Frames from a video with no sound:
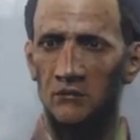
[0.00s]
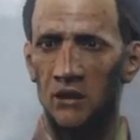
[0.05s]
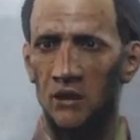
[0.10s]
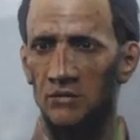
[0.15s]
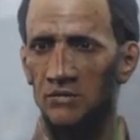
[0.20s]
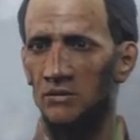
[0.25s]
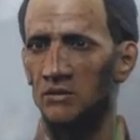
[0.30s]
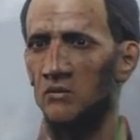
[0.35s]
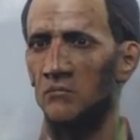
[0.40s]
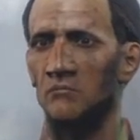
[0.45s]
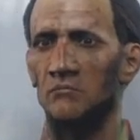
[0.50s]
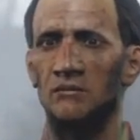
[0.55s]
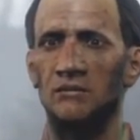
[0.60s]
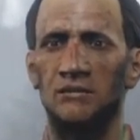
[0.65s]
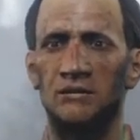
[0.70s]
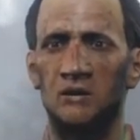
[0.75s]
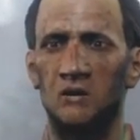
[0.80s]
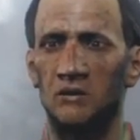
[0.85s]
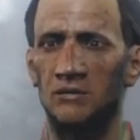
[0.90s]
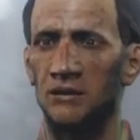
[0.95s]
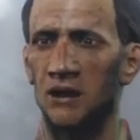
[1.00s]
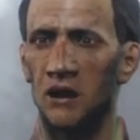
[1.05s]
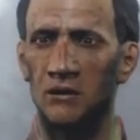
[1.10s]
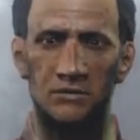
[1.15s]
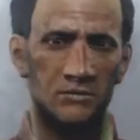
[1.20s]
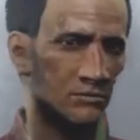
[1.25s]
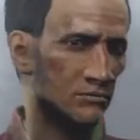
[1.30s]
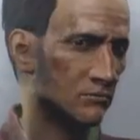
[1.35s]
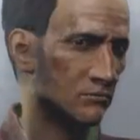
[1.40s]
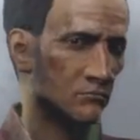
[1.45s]
I've had too many close
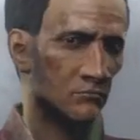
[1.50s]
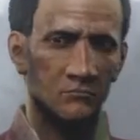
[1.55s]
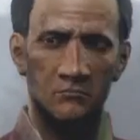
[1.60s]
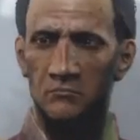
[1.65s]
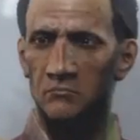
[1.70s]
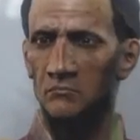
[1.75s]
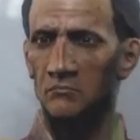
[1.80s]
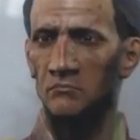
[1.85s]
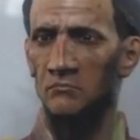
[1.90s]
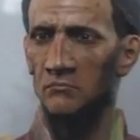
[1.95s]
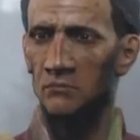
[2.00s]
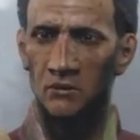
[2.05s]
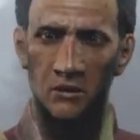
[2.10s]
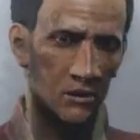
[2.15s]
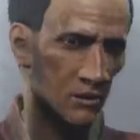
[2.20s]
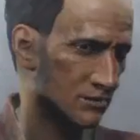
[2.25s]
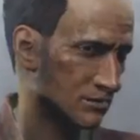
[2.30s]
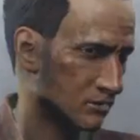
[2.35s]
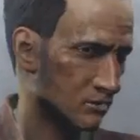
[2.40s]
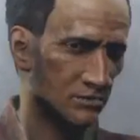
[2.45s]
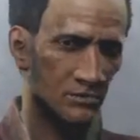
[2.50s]
calls. I